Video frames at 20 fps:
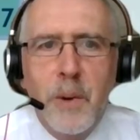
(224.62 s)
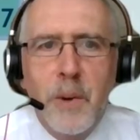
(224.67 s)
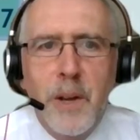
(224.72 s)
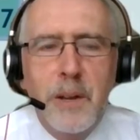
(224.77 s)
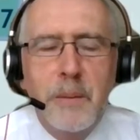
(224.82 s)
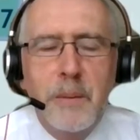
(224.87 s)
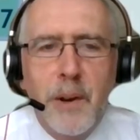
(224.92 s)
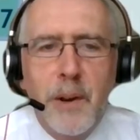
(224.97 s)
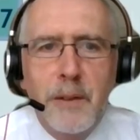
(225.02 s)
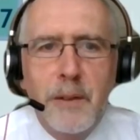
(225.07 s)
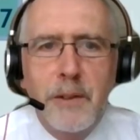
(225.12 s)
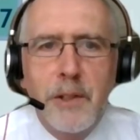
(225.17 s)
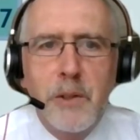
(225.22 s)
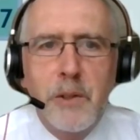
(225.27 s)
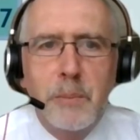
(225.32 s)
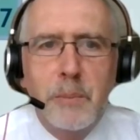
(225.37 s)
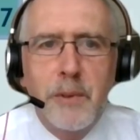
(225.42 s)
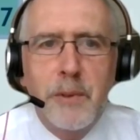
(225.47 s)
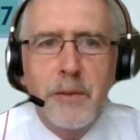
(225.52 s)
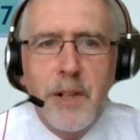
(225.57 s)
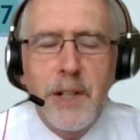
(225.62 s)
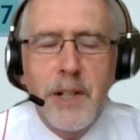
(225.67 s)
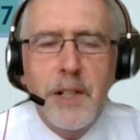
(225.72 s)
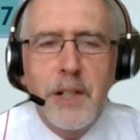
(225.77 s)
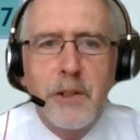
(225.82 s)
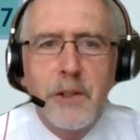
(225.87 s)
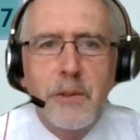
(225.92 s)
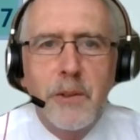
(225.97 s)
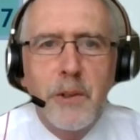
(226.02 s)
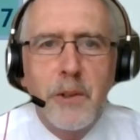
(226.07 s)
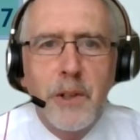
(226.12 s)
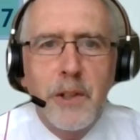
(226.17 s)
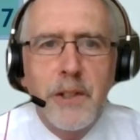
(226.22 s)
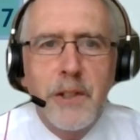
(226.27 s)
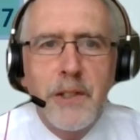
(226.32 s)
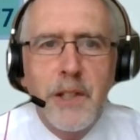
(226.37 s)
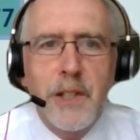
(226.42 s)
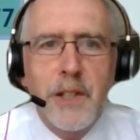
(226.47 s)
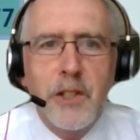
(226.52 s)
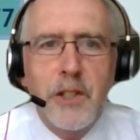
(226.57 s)
way and whatever you provide in your
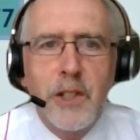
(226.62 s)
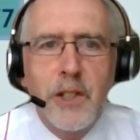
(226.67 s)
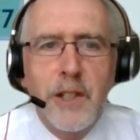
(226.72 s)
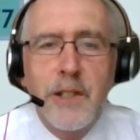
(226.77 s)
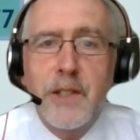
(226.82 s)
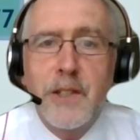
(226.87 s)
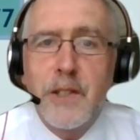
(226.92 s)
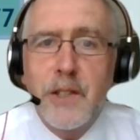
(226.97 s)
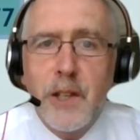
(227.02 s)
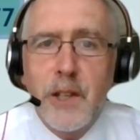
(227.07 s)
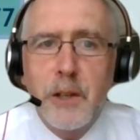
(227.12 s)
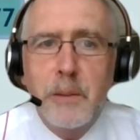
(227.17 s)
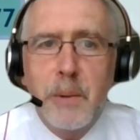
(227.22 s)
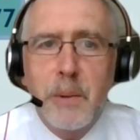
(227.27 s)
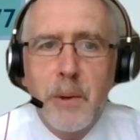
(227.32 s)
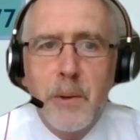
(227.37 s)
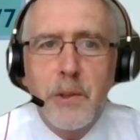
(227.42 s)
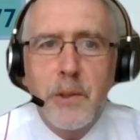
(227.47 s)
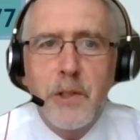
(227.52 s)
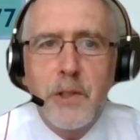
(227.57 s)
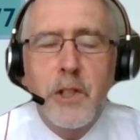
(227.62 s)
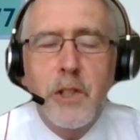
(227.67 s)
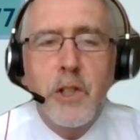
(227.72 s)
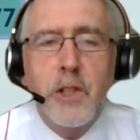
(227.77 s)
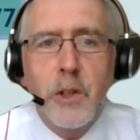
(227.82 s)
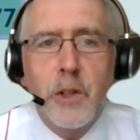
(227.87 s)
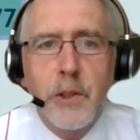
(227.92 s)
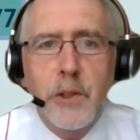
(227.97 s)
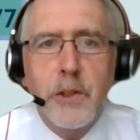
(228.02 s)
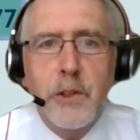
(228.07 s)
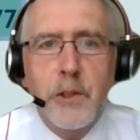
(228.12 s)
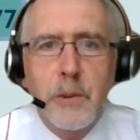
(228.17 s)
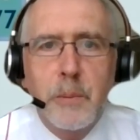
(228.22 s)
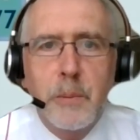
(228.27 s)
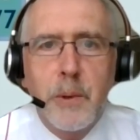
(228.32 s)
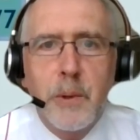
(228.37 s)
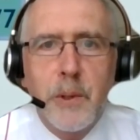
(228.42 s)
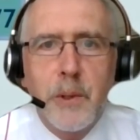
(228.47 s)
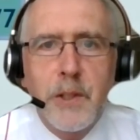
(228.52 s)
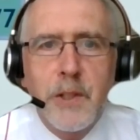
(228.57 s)
organisation, and signpost to other
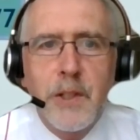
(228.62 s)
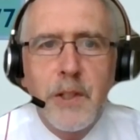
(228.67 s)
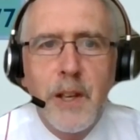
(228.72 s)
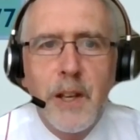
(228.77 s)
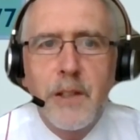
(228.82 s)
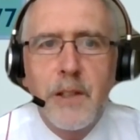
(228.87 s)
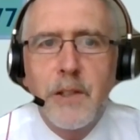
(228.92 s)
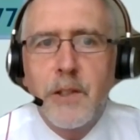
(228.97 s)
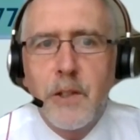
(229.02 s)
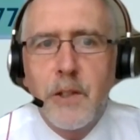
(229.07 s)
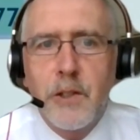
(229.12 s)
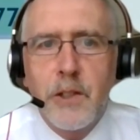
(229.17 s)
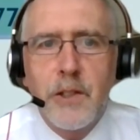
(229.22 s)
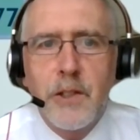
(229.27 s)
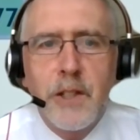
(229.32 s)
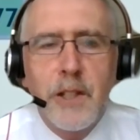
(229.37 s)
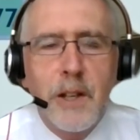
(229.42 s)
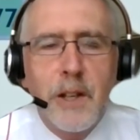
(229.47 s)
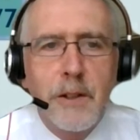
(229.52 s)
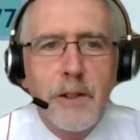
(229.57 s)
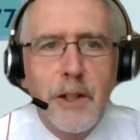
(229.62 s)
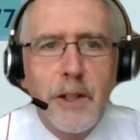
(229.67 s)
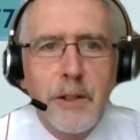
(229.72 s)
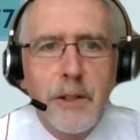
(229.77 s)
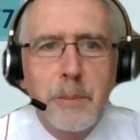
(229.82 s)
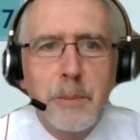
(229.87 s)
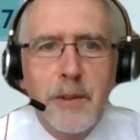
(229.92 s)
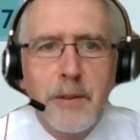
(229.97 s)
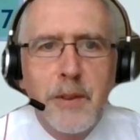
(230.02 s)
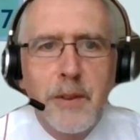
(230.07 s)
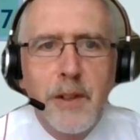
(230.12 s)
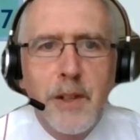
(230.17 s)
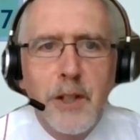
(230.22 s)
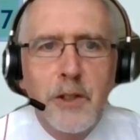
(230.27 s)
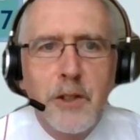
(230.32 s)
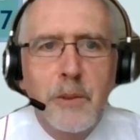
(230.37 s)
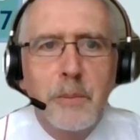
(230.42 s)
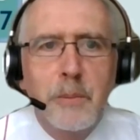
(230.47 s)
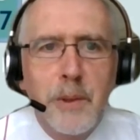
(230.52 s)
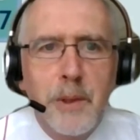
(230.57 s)
supports such as the Irish Hospice
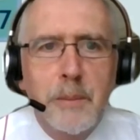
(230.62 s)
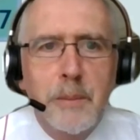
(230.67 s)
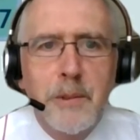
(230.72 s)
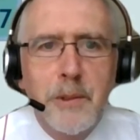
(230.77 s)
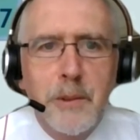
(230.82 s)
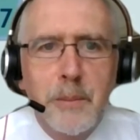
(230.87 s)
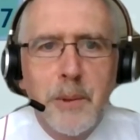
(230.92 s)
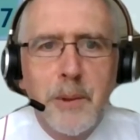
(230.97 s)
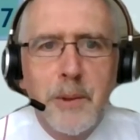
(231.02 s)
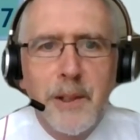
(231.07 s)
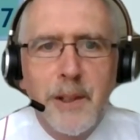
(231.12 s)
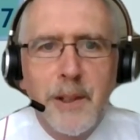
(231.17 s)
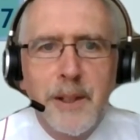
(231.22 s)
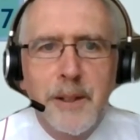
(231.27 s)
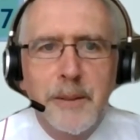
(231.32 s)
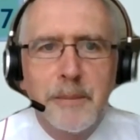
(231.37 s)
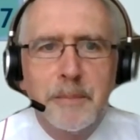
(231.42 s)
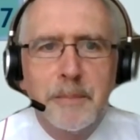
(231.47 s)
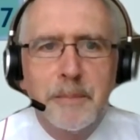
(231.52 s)
Foundation Bereavement Support Line.